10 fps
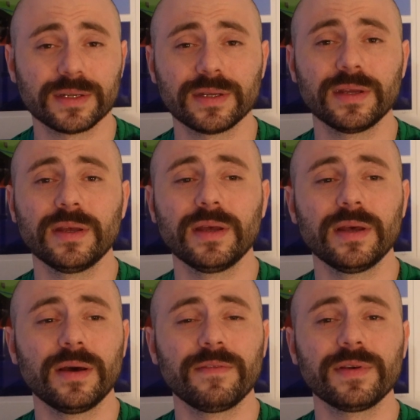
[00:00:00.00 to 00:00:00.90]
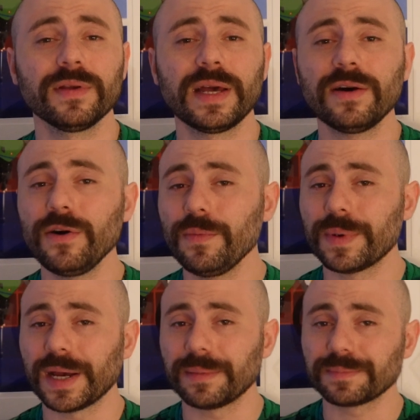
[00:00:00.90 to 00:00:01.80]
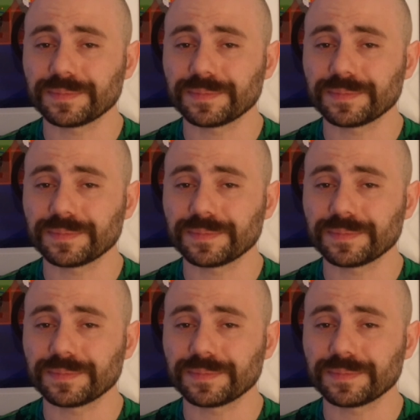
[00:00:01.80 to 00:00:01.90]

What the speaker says: to feel at home at.